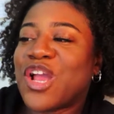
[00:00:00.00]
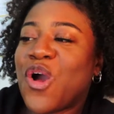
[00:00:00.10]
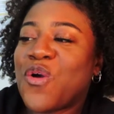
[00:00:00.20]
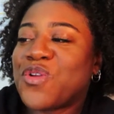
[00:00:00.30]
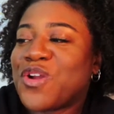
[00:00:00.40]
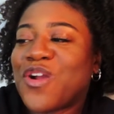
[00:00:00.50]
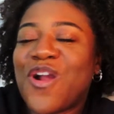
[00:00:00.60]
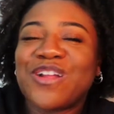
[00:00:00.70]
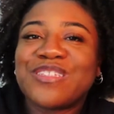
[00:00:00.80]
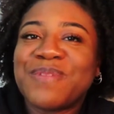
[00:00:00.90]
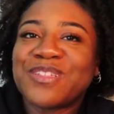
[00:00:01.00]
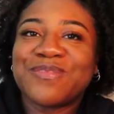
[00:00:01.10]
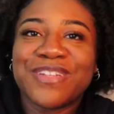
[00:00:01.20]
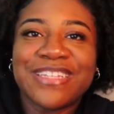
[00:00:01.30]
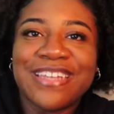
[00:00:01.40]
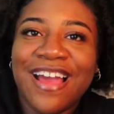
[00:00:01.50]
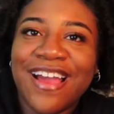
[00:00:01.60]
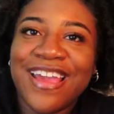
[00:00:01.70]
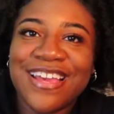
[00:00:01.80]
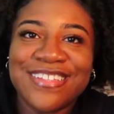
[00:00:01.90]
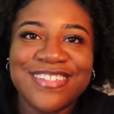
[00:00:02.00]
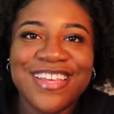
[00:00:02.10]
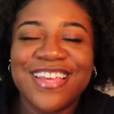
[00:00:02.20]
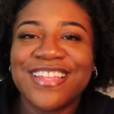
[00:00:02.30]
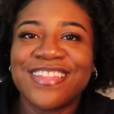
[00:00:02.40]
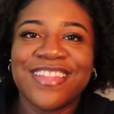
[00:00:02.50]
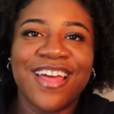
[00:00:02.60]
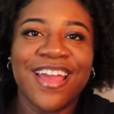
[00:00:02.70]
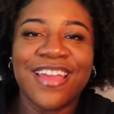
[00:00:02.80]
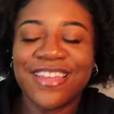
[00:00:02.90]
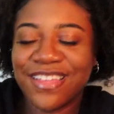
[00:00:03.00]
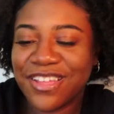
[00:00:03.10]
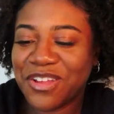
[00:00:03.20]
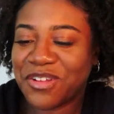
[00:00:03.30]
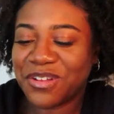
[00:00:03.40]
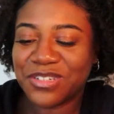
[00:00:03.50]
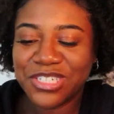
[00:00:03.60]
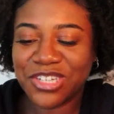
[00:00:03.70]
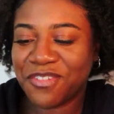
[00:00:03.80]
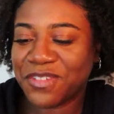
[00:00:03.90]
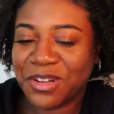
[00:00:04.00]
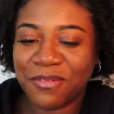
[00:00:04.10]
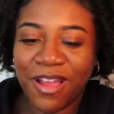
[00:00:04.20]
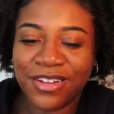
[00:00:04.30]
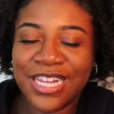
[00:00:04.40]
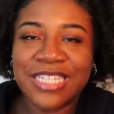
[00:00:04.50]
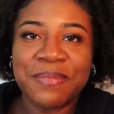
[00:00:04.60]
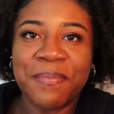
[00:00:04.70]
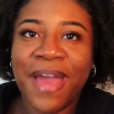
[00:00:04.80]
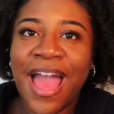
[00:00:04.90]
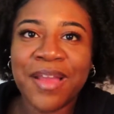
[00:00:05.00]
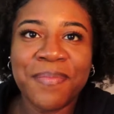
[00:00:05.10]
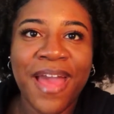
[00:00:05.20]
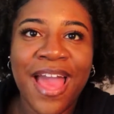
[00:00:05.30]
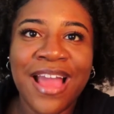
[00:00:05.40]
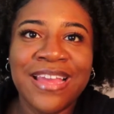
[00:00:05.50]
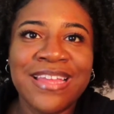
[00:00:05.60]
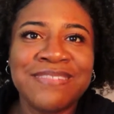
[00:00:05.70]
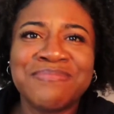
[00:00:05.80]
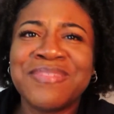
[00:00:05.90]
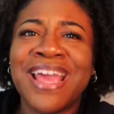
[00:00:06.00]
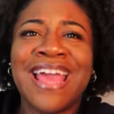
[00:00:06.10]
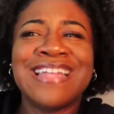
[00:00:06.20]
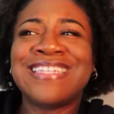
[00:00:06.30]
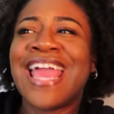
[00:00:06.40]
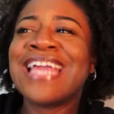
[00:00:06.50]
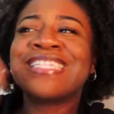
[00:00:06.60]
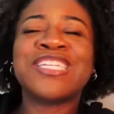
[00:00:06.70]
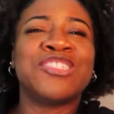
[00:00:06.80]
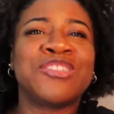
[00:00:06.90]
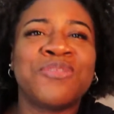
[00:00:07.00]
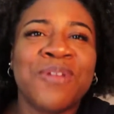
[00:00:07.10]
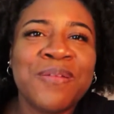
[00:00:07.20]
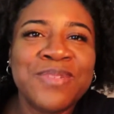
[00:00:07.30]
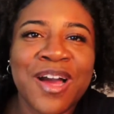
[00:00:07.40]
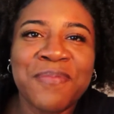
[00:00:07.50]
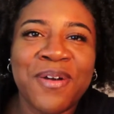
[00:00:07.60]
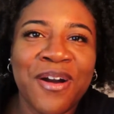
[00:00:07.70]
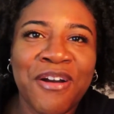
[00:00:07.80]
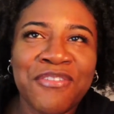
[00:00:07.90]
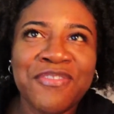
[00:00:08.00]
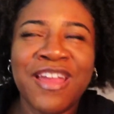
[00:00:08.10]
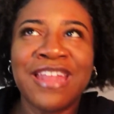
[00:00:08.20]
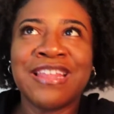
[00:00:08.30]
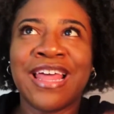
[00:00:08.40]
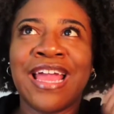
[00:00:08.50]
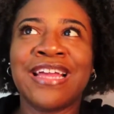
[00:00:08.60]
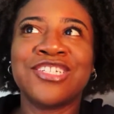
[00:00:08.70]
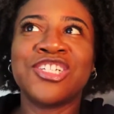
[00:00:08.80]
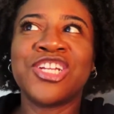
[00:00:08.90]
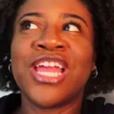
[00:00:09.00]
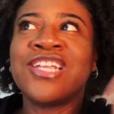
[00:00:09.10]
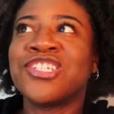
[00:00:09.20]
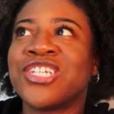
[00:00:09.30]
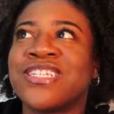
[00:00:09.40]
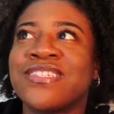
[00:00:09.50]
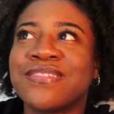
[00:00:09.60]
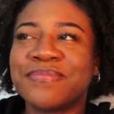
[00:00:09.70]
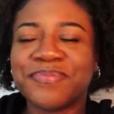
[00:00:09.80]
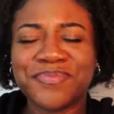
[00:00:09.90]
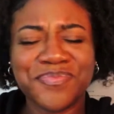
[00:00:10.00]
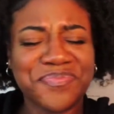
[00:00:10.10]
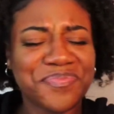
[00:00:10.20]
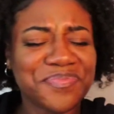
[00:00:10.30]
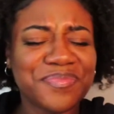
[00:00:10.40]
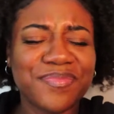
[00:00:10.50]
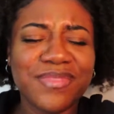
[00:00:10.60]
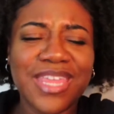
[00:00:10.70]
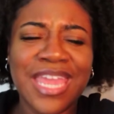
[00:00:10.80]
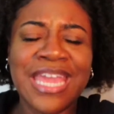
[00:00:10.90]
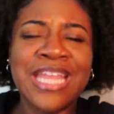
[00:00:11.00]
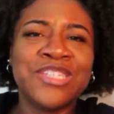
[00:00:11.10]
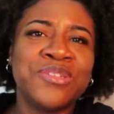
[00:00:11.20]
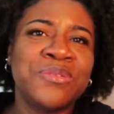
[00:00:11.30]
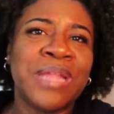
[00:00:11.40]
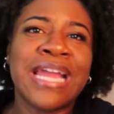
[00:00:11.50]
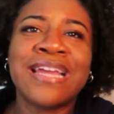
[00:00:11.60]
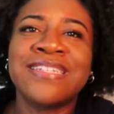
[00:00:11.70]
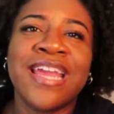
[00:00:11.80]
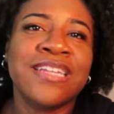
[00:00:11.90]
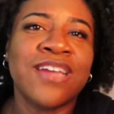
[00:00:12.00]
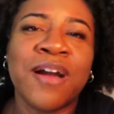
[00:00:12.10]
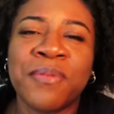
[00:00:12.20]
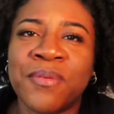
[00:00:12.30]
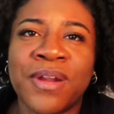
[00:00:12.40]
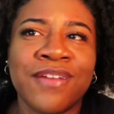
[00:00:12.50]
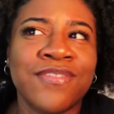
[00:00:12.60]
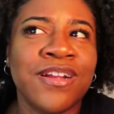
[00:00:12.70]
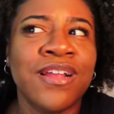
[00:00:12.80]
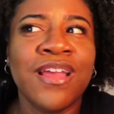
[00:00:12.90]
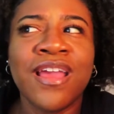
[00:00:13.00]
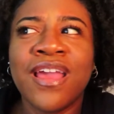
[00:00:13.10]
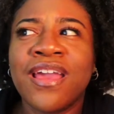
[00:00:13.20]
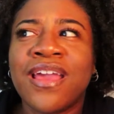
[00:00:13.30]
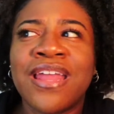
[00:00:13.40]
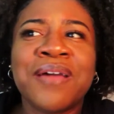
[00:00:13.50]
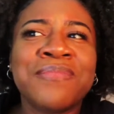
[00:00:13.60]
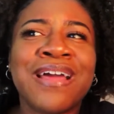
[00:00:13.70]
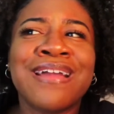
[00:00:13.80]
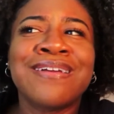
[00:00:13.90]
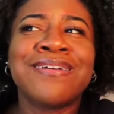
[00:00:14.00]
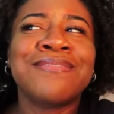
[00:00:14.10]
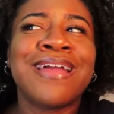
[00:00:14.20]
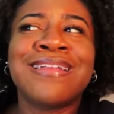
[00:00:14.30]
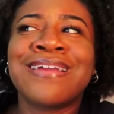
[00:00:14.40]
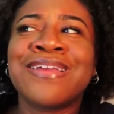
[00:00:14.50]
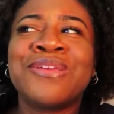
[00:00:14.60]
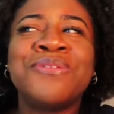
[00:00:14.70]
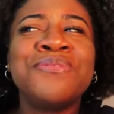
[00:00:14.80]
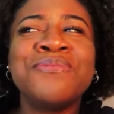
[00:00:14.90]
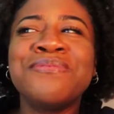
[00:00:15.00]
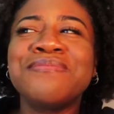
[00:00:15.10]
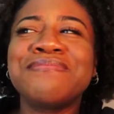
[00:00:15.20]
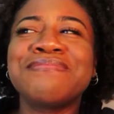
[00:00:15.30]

oh, your car smells really nice. He's like shuffling around in his backpack. He takes his scrub top off and like changes into like a tank top or whatever. And I'm like, okay, nigga, you